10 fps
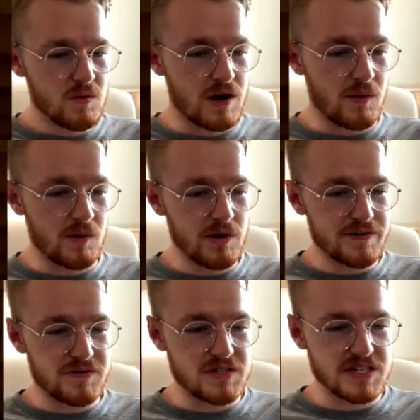When I wrote
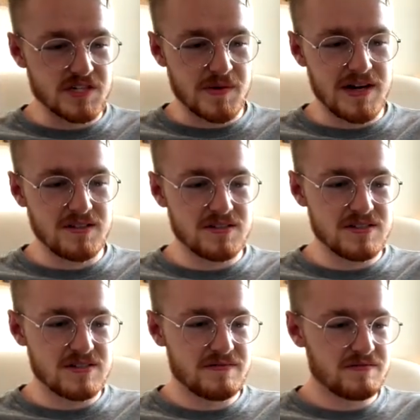it for 6
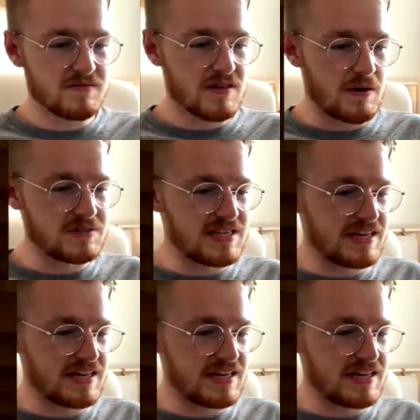rounds, I was